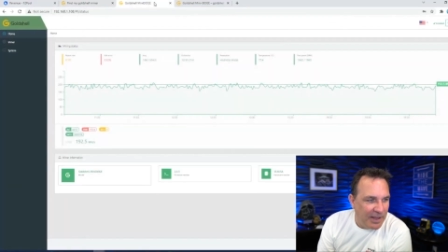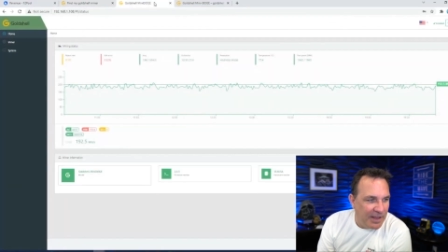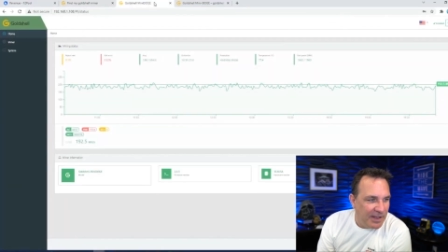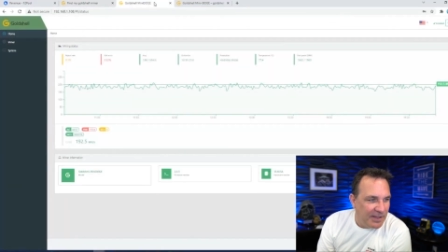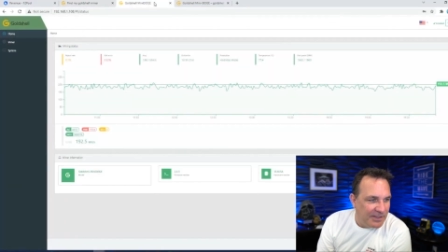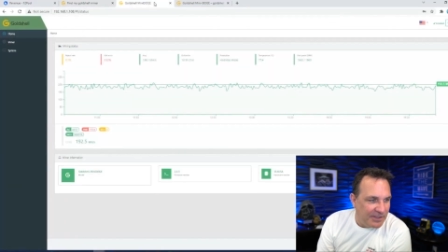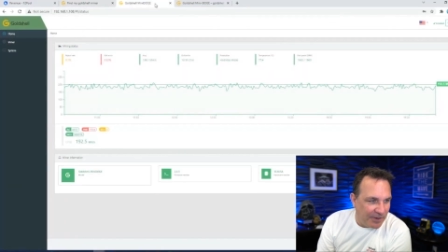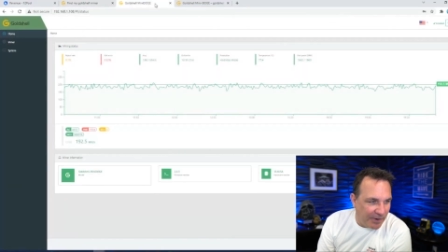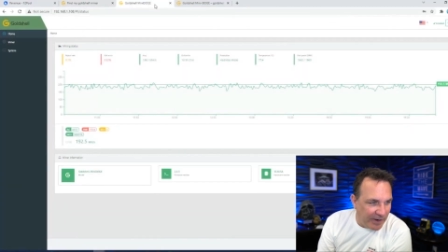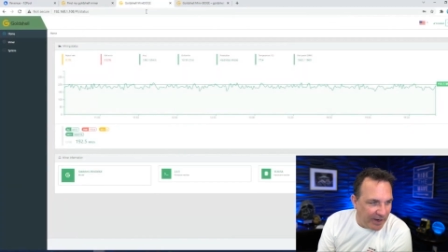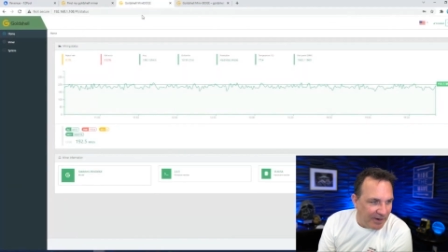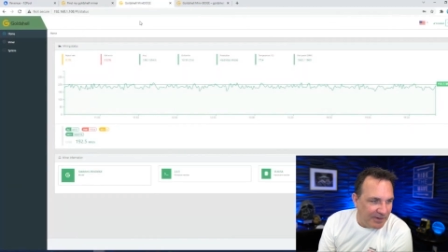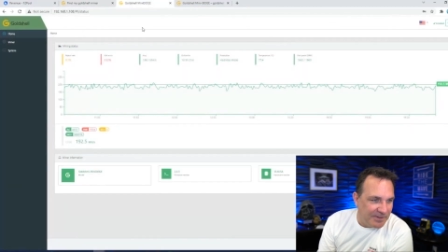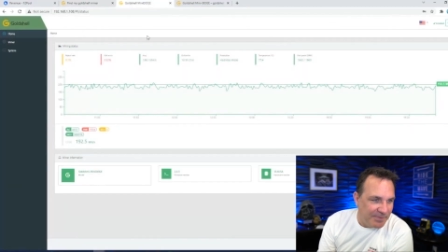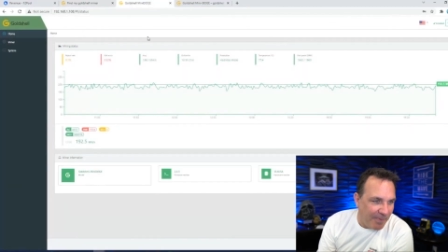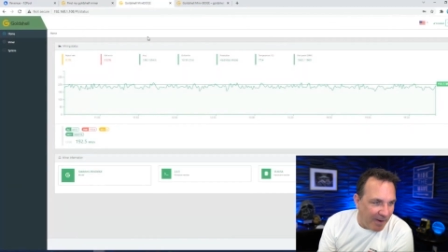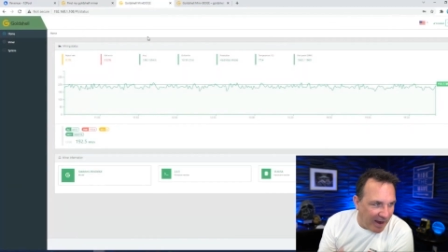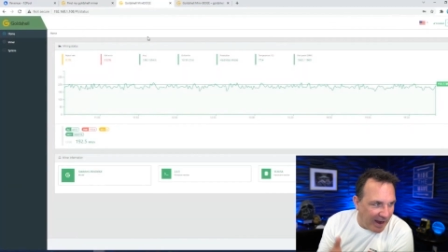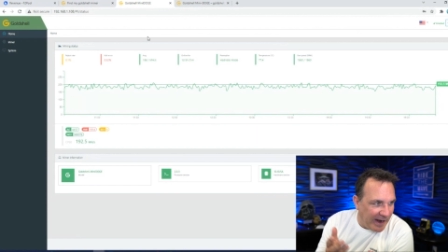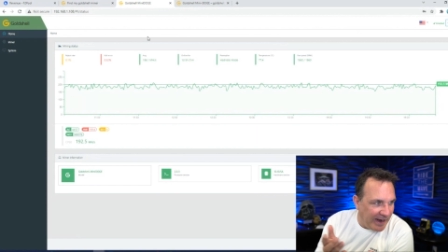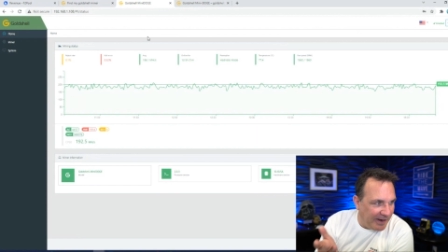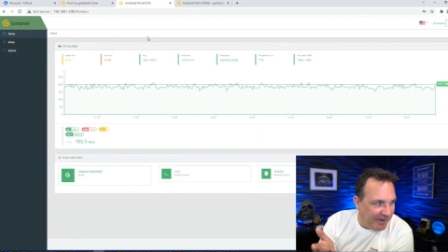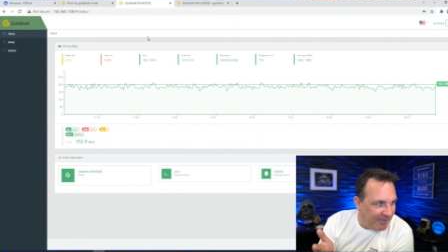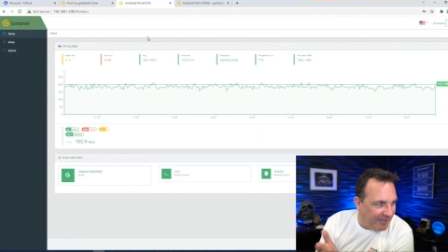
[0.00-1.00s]
So here's
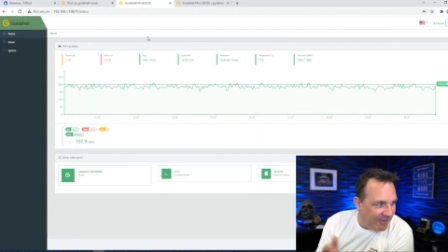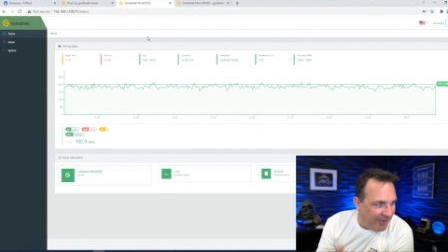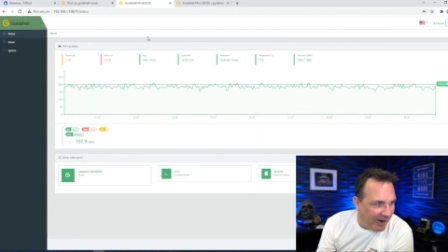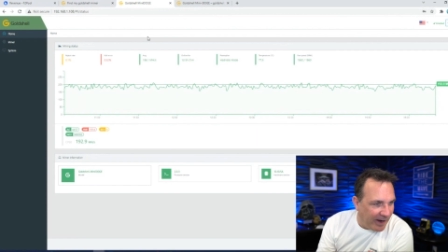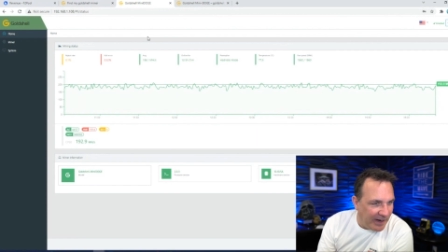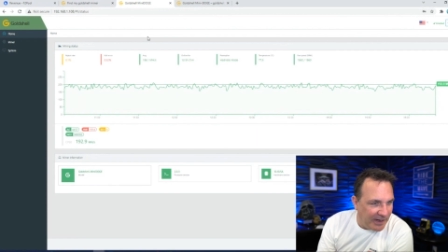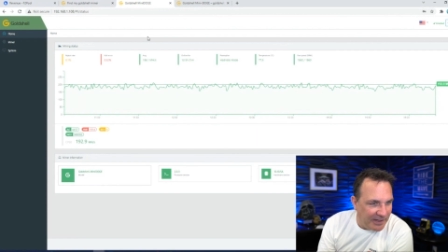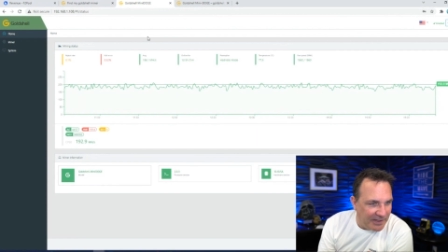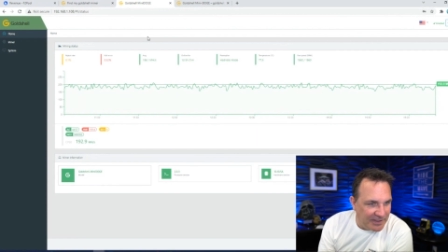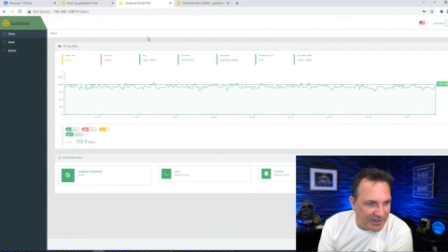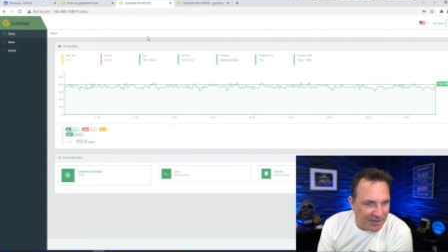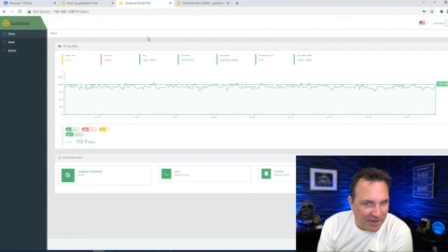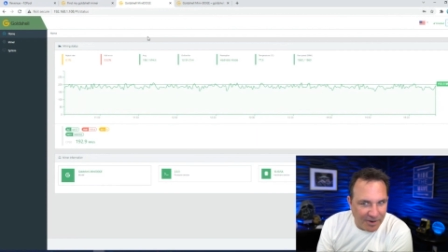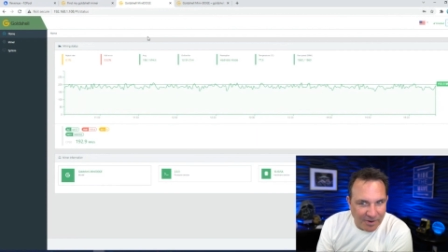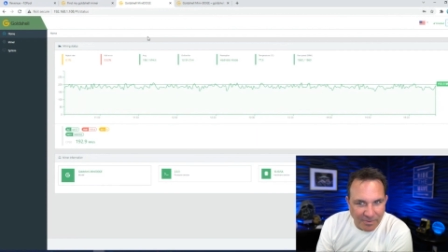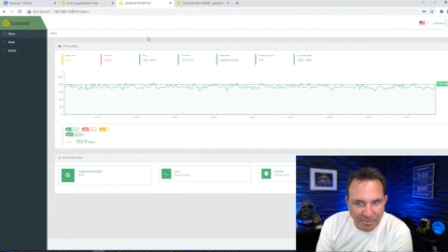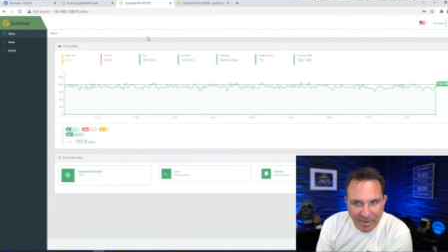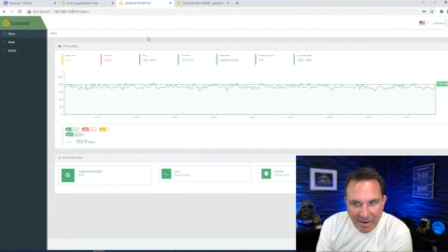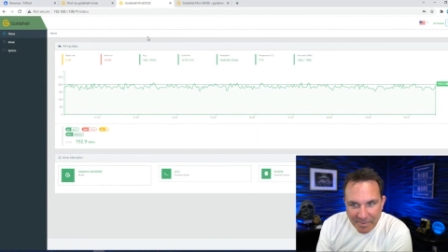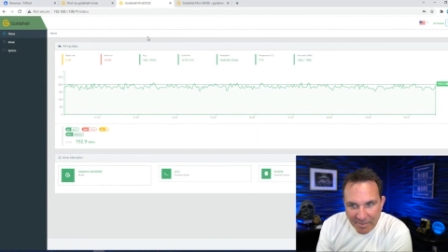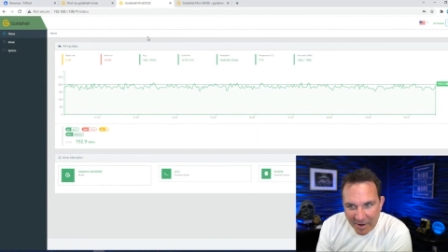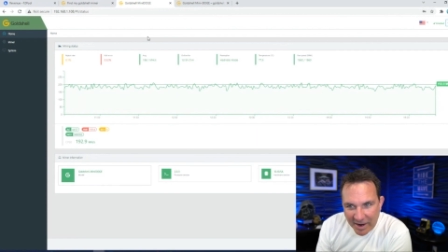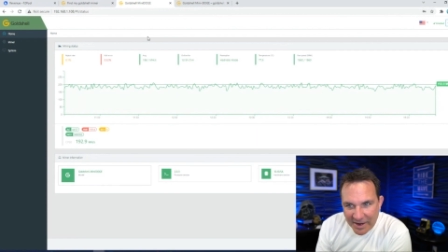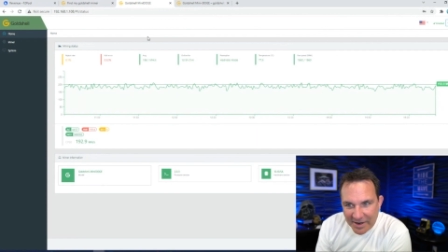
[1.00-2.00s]
mine, right? So
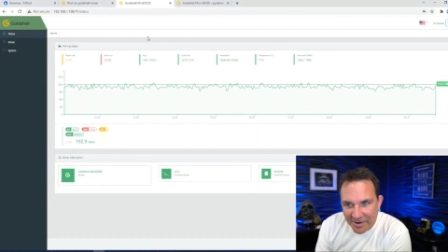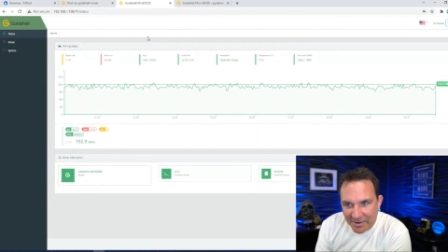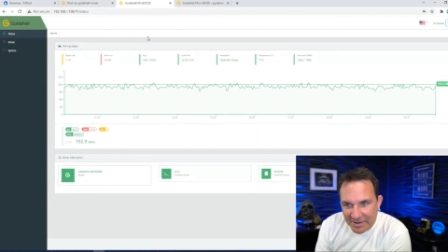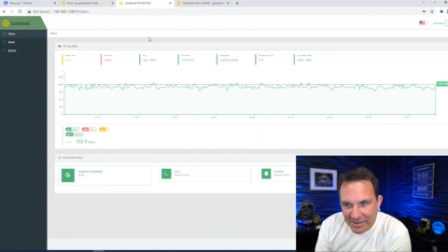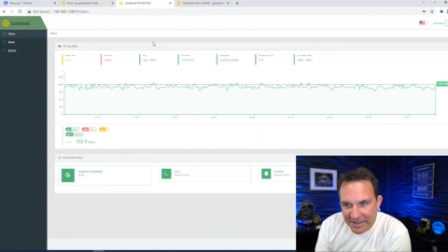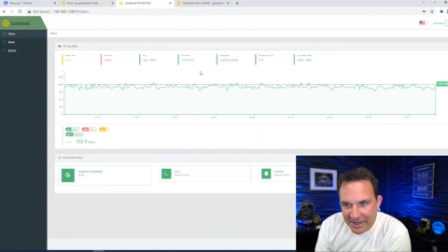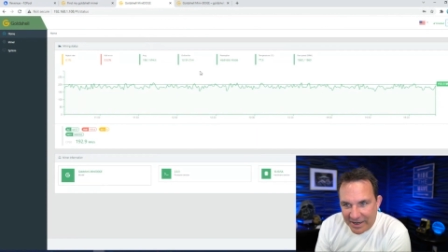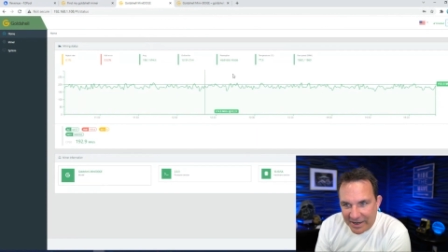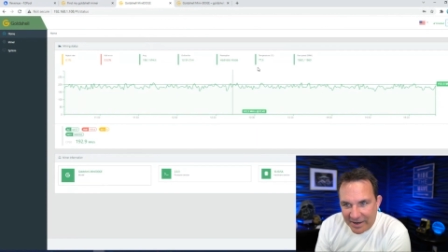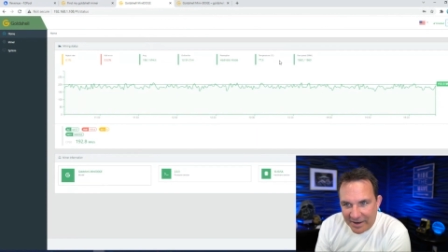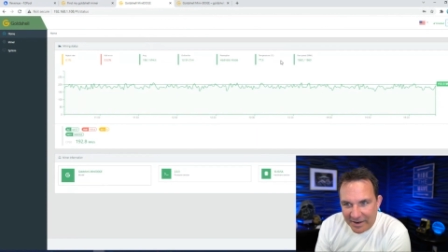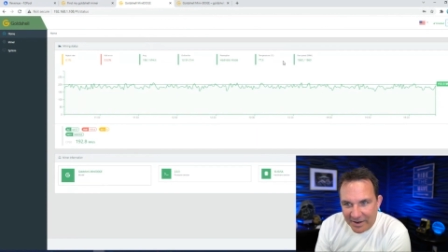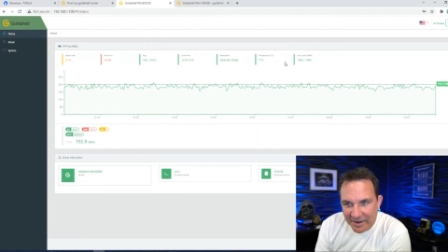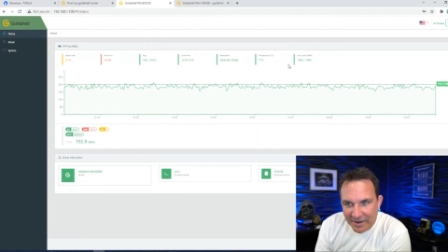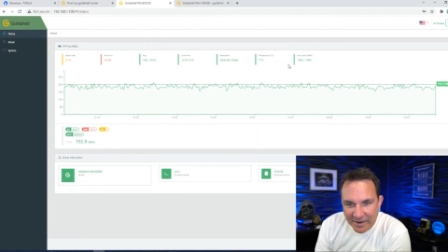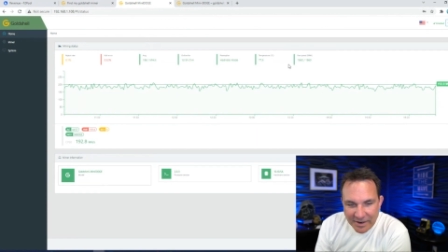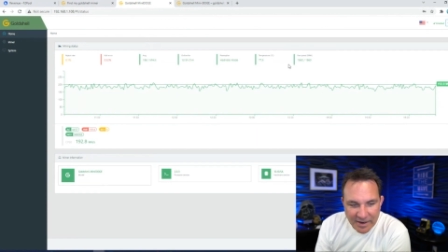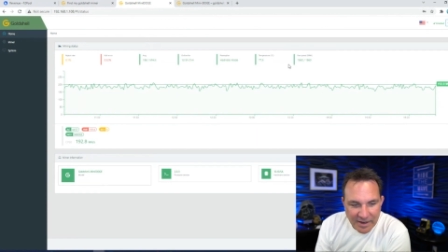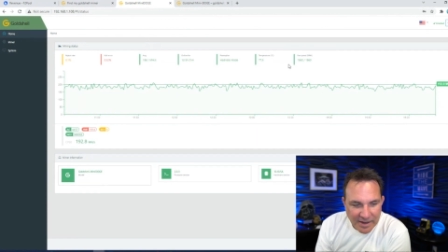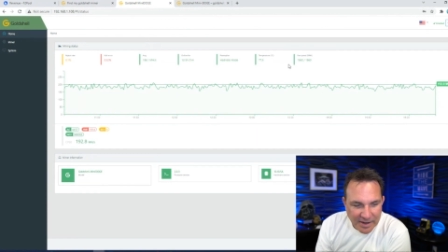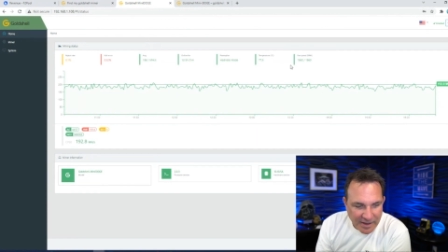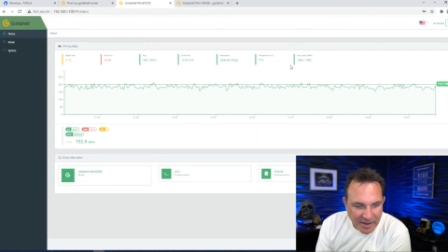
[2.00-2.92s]
my miner's here.